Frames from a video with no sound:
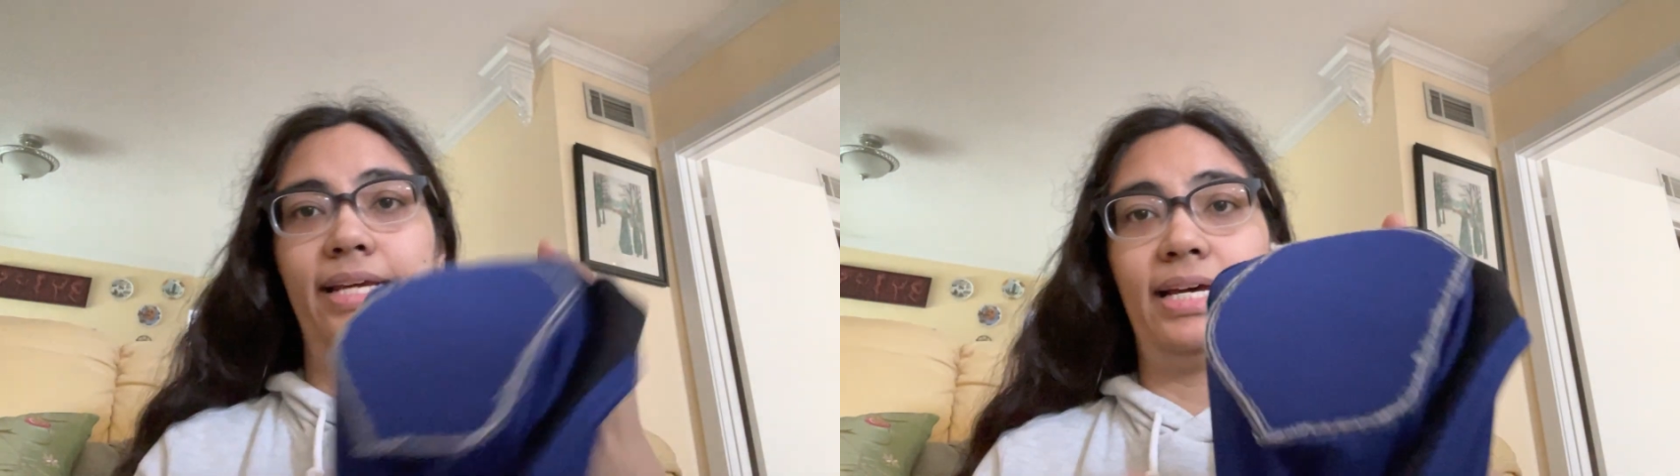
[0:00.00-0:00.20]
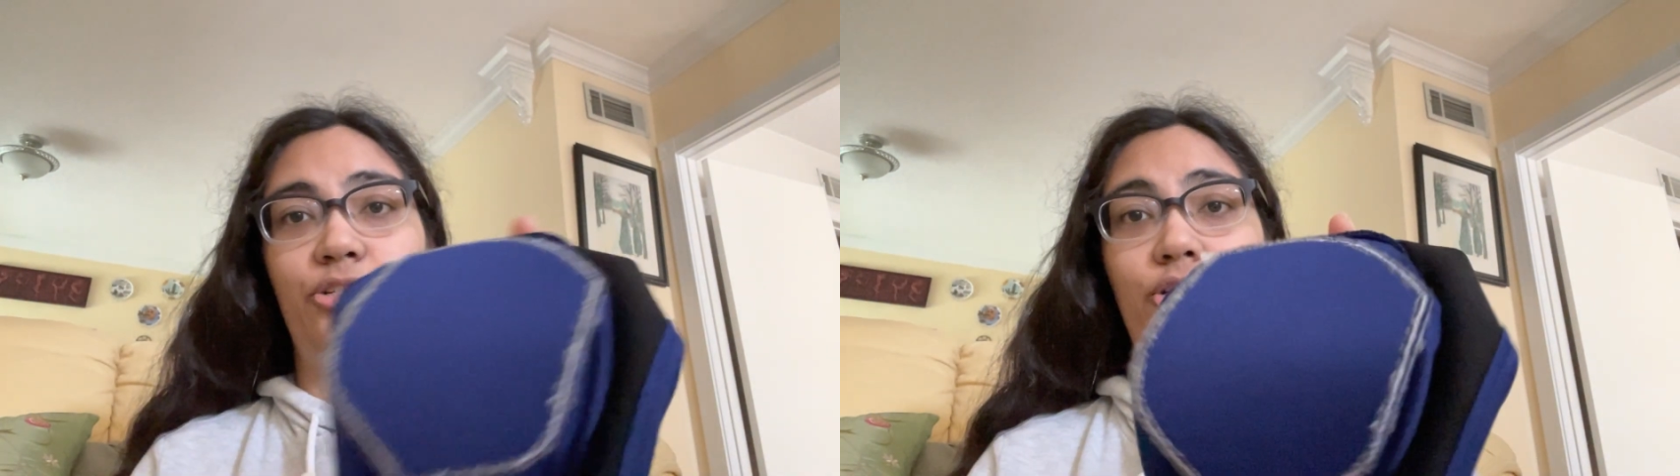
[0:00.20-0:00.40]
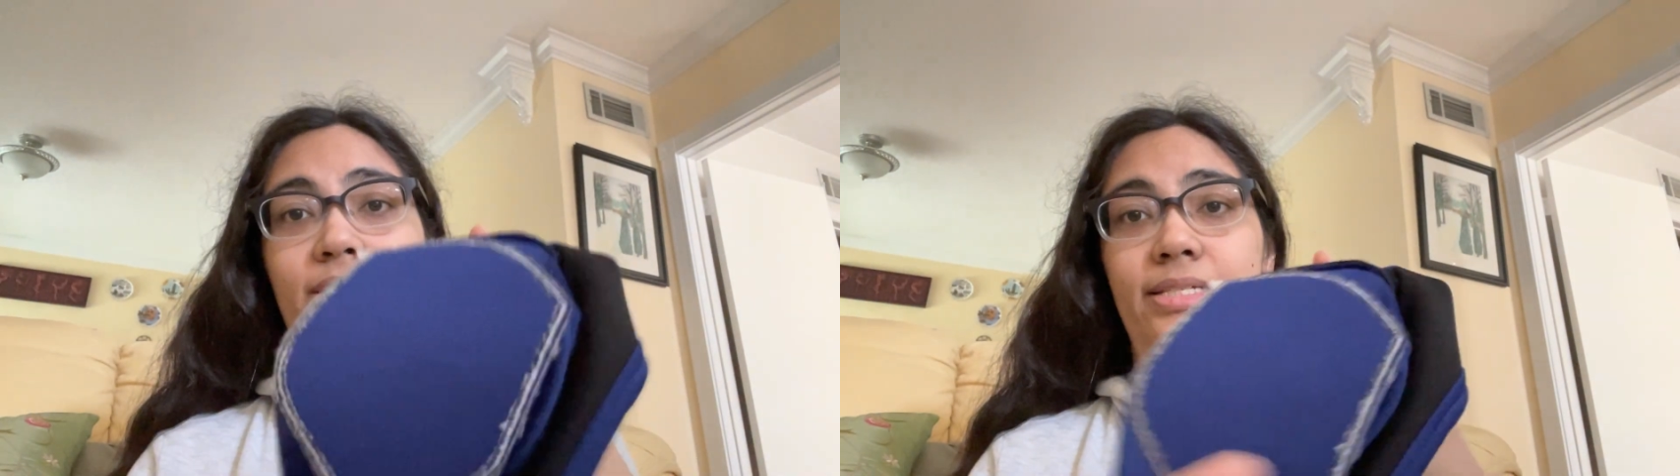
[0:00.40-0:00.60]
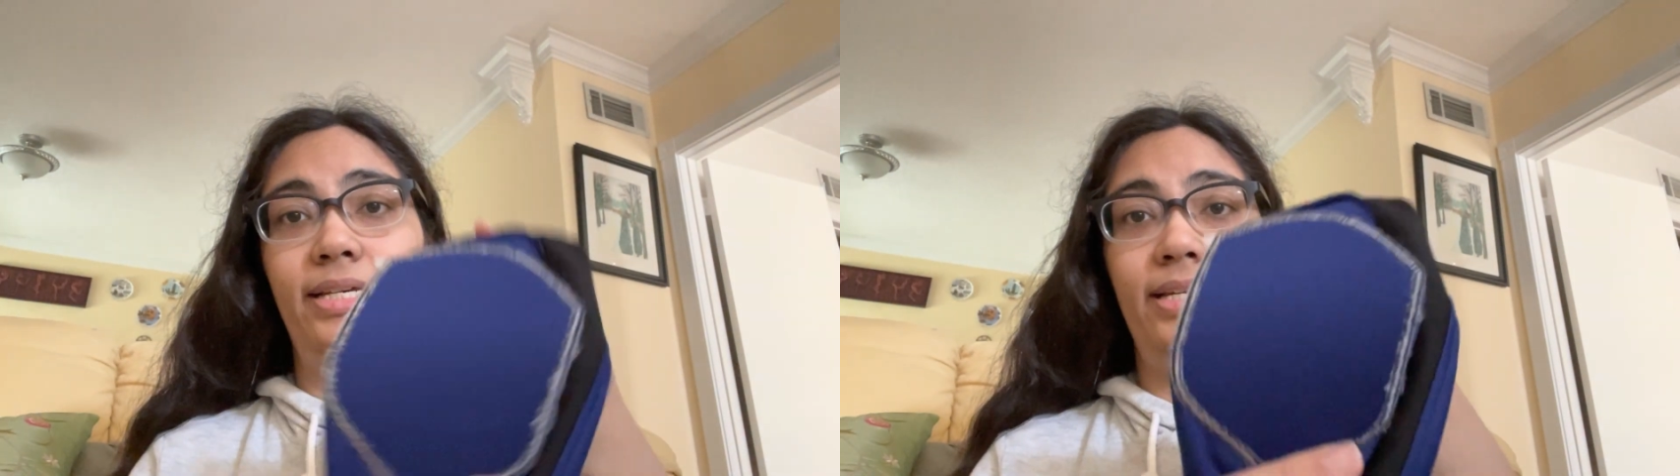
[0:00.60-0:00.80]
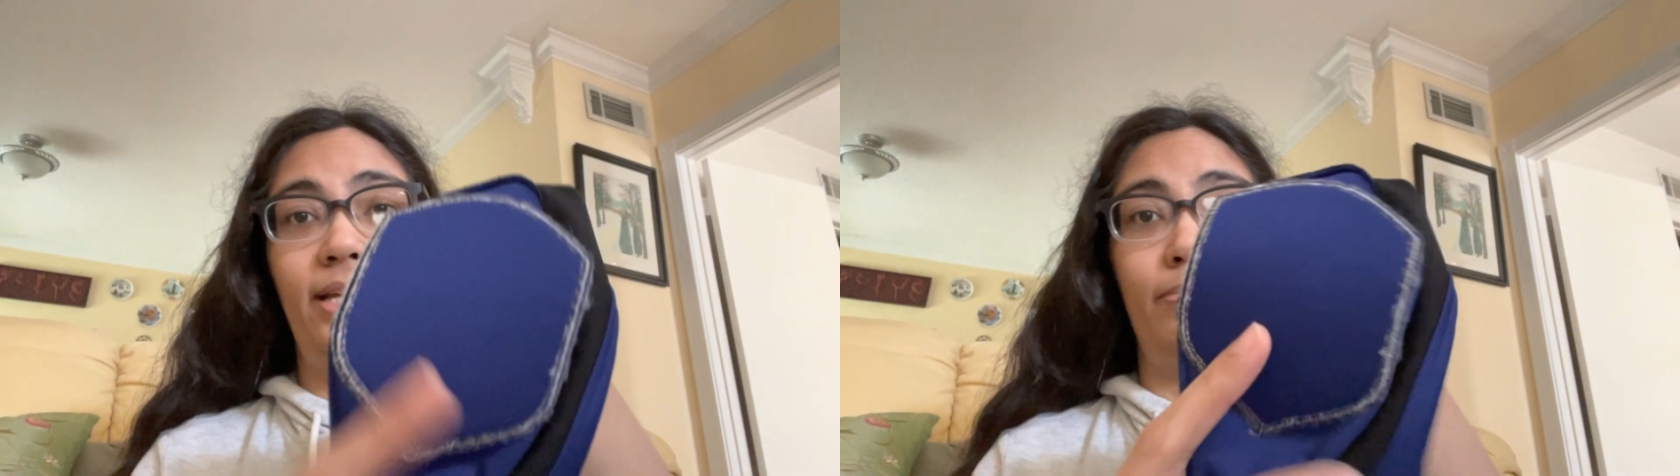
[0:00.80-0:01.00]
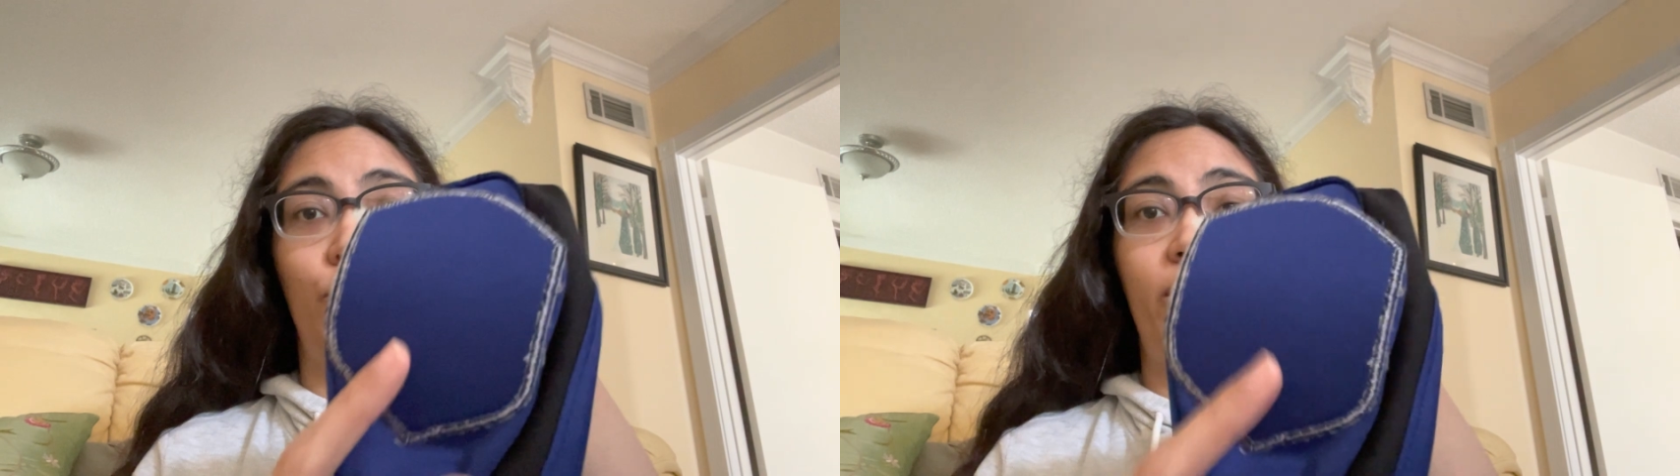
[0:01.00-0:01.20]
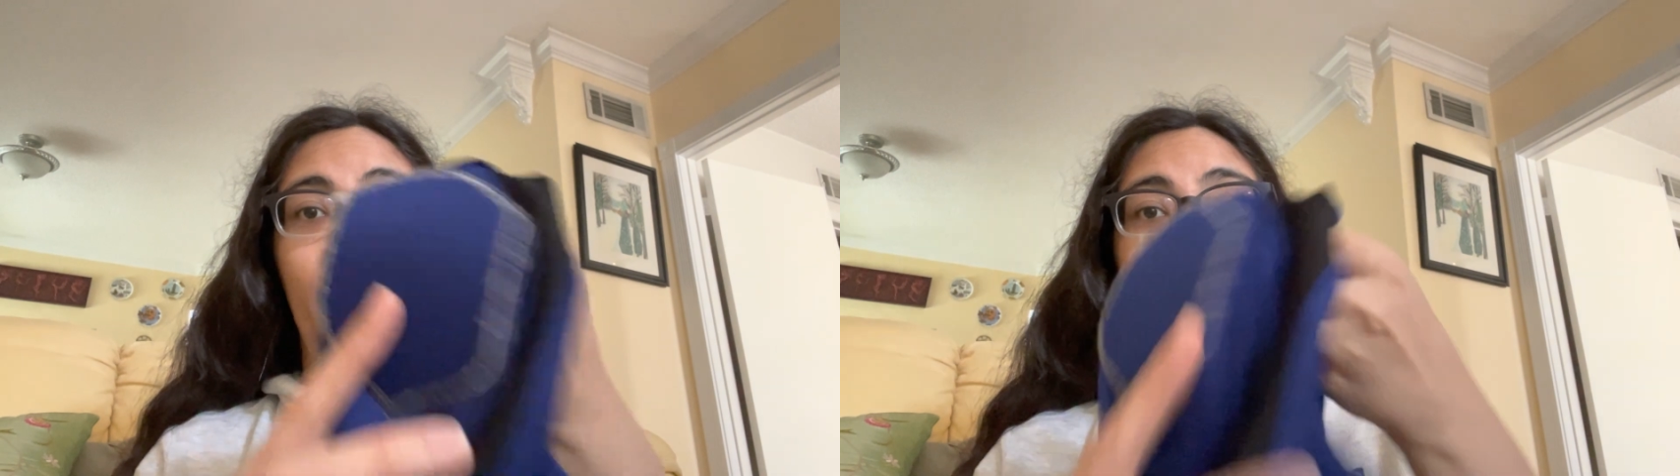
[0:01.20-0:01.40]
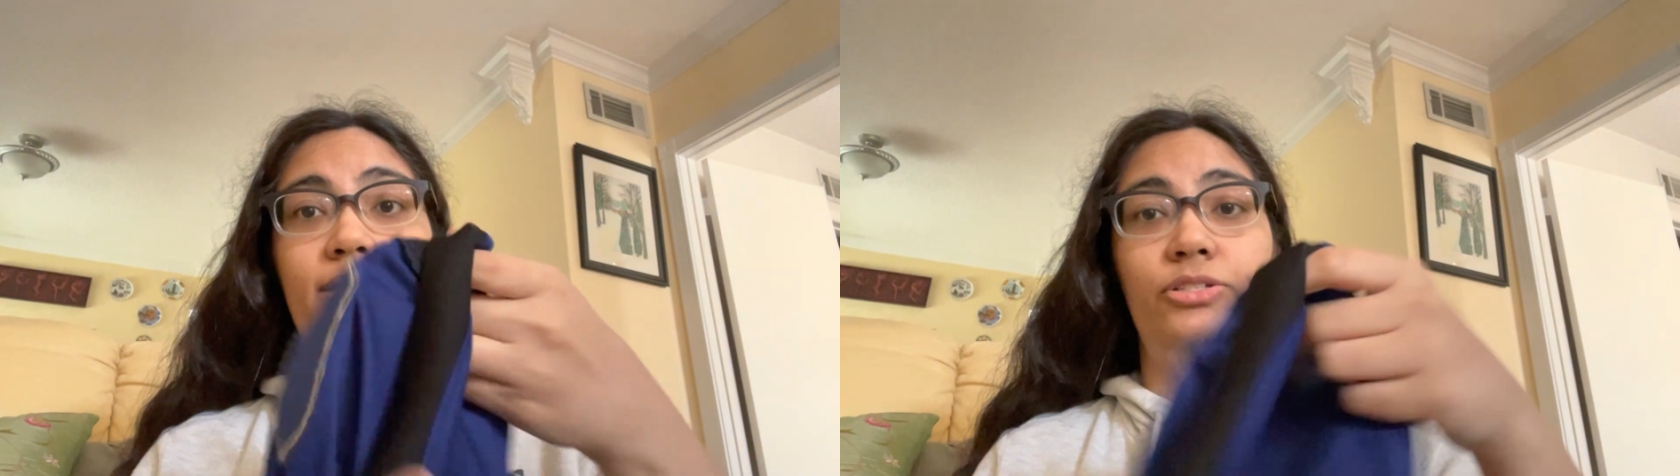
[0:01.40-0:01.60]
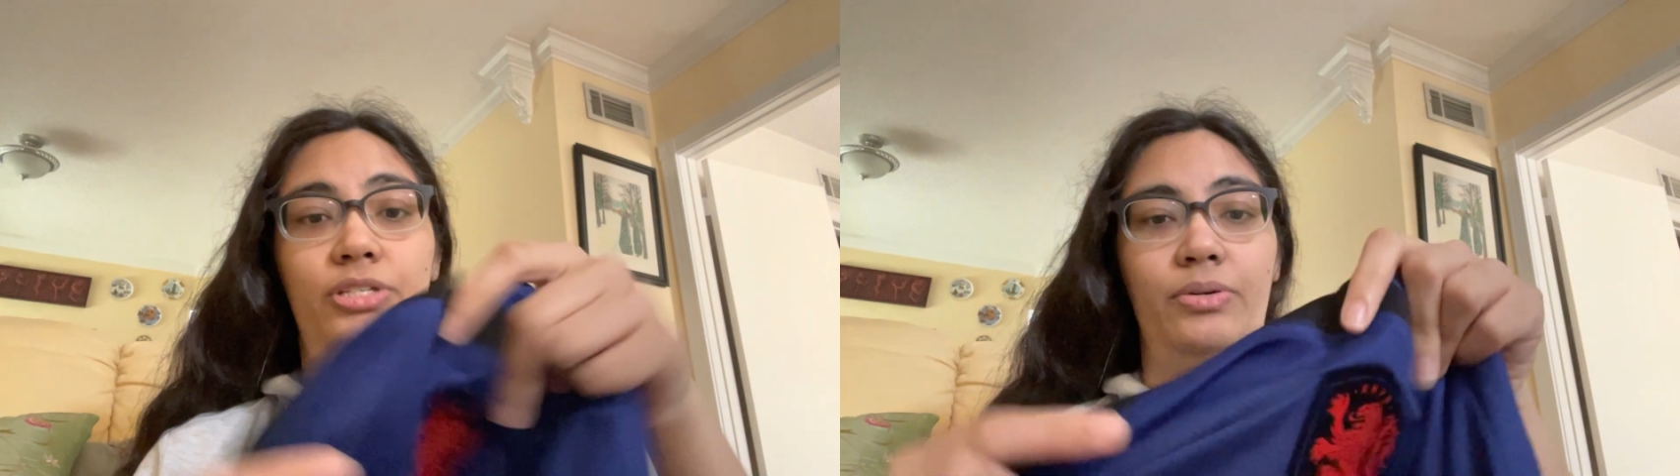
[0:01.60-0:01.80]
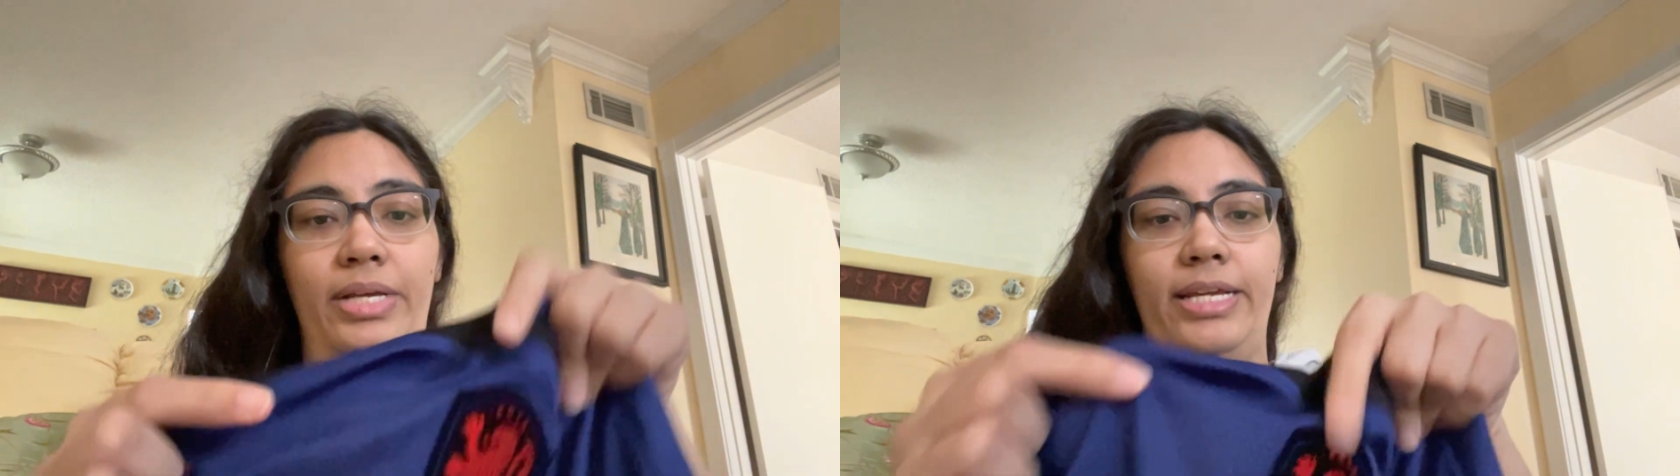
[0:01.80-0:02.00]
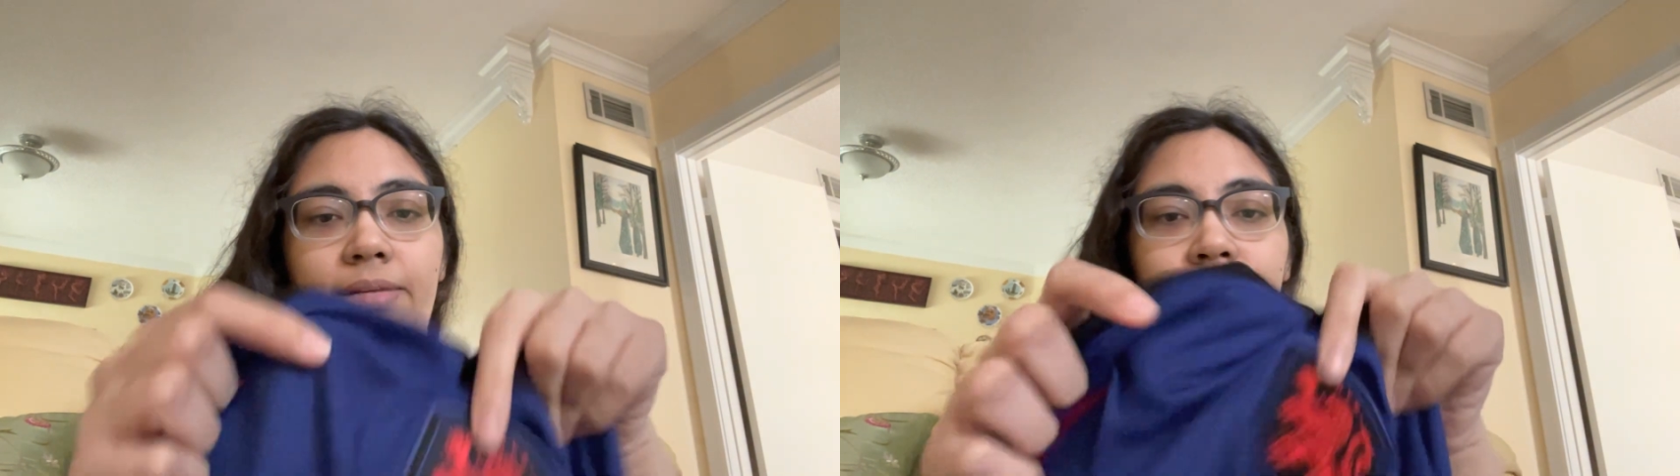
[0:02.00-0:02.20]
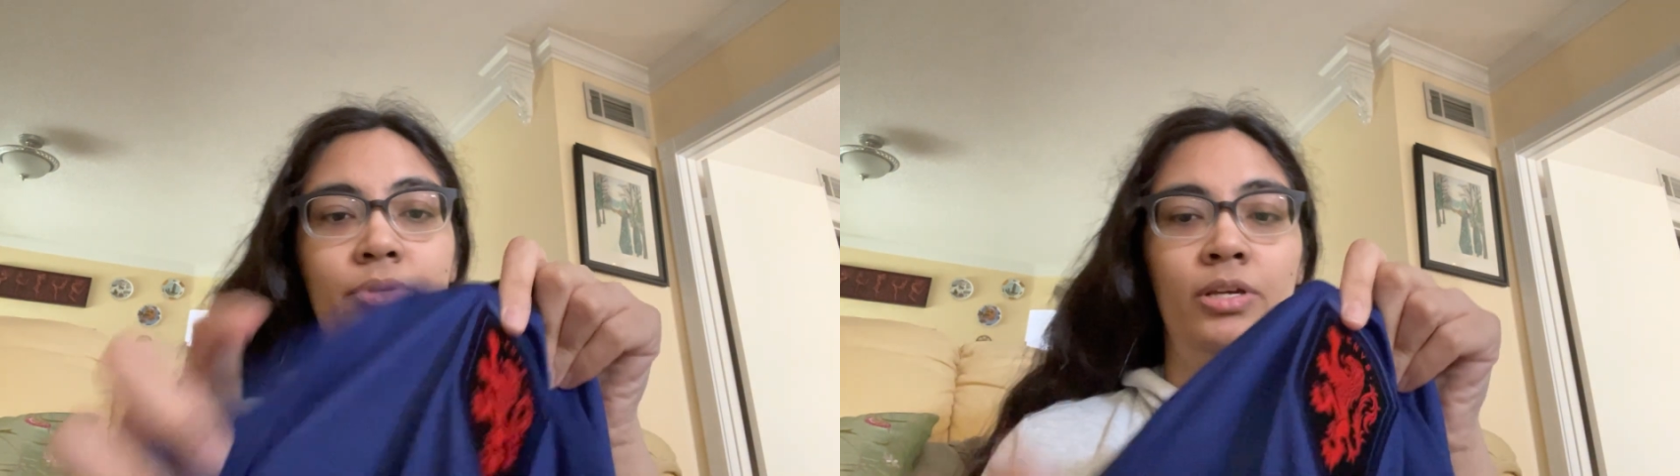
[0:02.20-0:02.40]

yeah, as you can see, embroidered, sewn in.